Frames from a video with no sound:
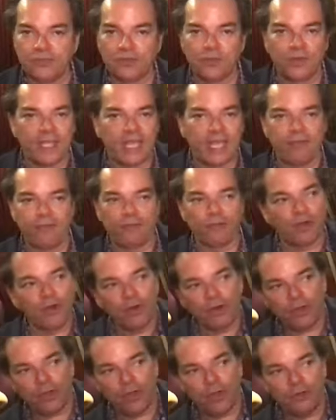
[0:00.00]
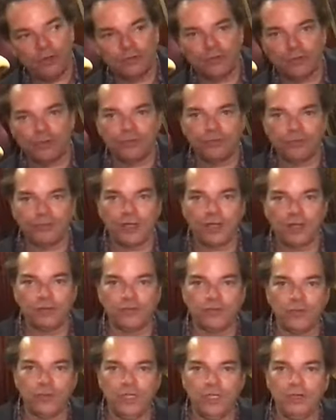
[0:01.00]
So they have roller coasters,
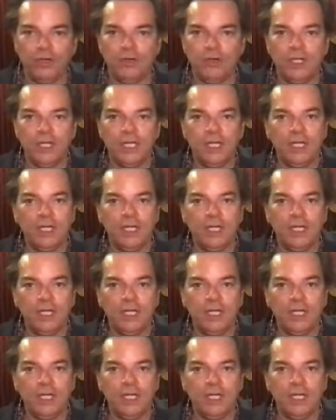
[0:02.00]
Ferris wheel,